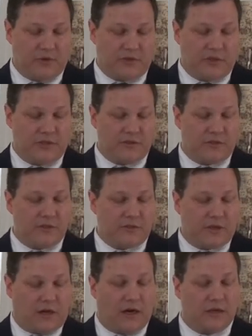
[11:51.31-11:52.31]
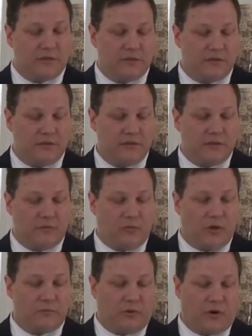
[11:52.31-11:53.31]
But Jesus is God,
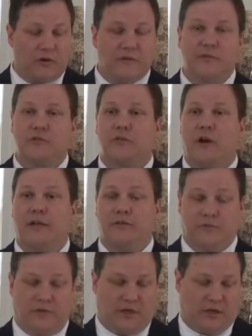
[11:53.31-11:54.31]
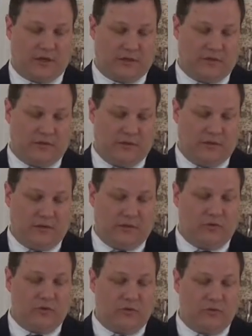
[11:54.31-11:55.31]
one part of the triune God,
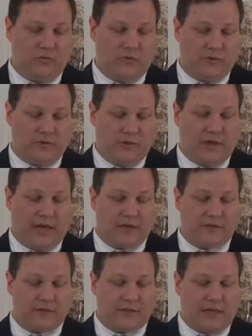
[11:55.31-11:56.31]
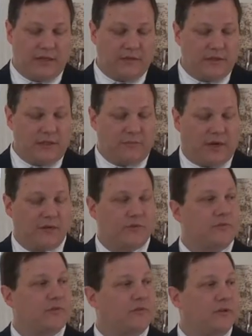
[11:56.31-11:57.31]
who, as is stated in the
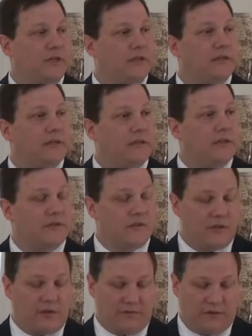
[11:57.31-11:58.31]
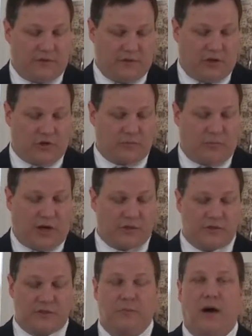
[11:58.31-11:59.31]
Apostles' Creed, suffered under
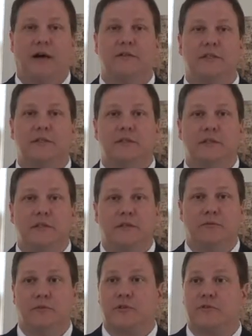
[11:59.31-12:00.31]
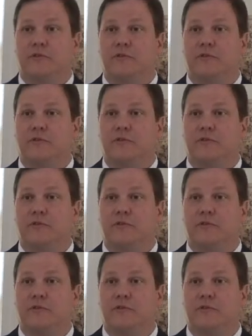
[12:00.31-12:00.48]
Pontius Pilate, was